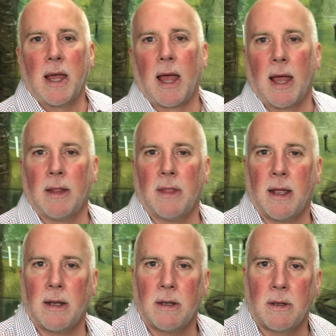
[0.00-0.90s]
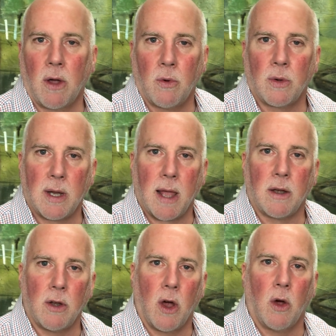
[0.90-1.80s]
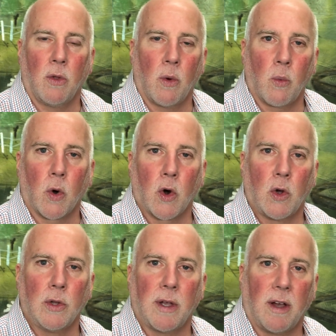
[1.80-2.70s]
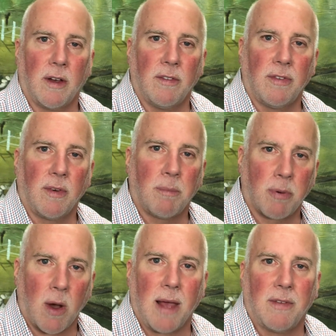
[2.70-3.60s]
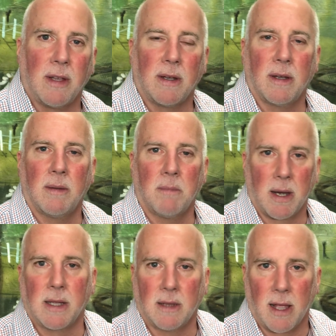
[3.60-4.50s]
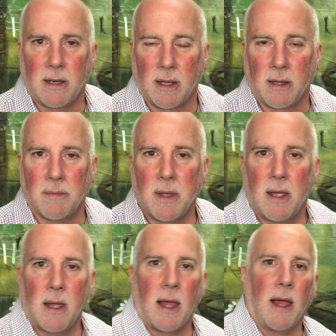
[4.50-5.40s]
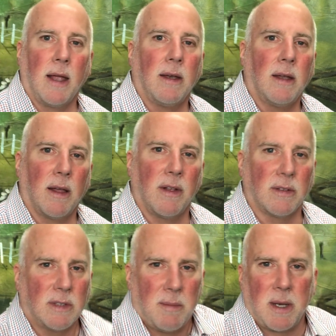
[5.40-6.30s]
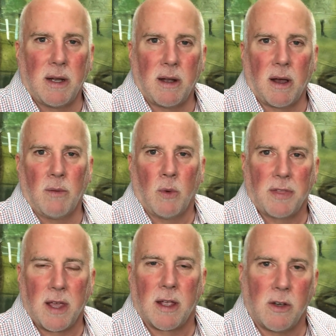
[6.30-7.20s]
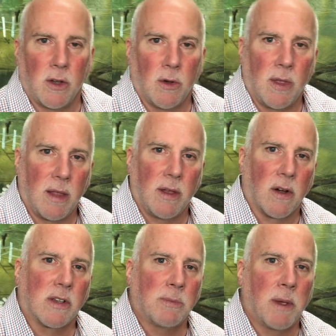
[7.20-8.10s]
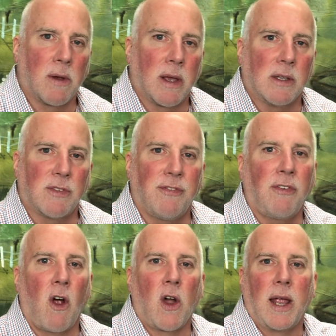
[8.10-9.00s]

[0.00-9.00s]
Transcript: and they don't yet know the world of private money lending, and uh, they're limited on what they can do. They, their experience far